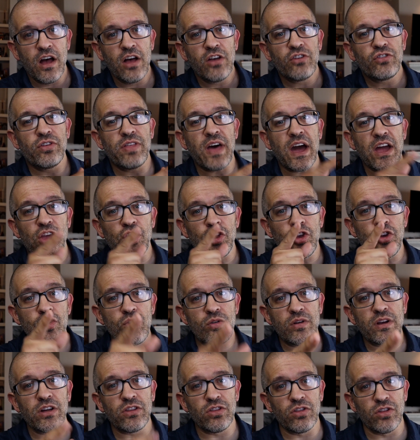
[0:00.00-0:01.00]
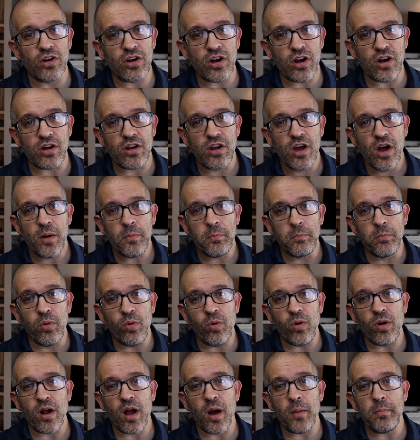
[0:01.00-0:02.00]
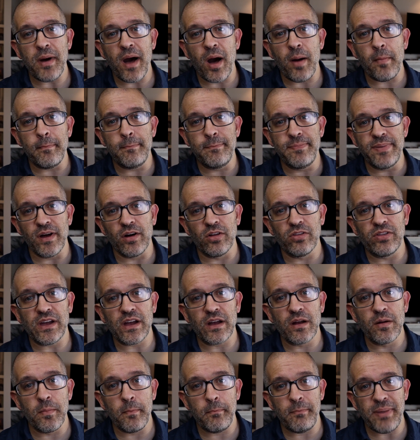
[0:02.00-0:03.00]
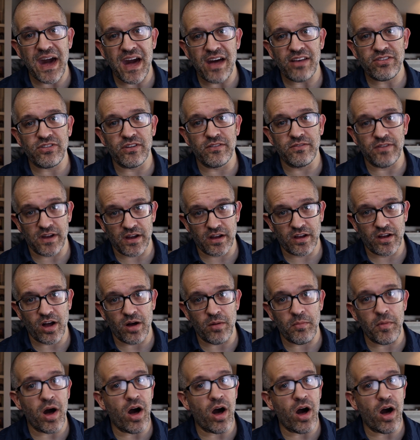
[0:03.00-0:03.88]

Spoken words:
so that you can learn more about building passive income